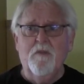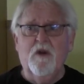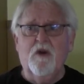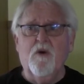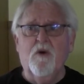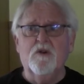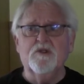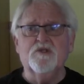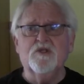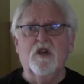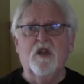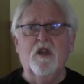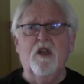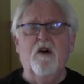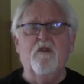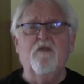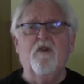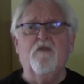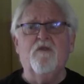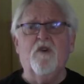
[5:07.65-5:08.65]
because the
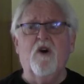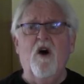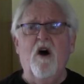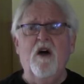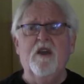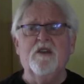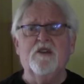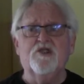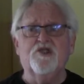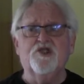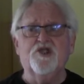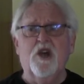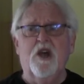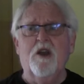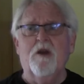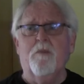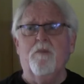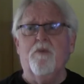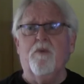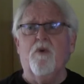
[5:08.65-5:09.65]
love of God is
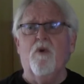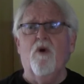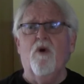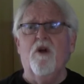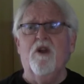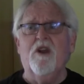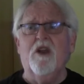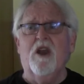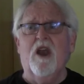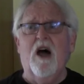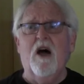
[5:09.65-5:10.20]
shed abroad in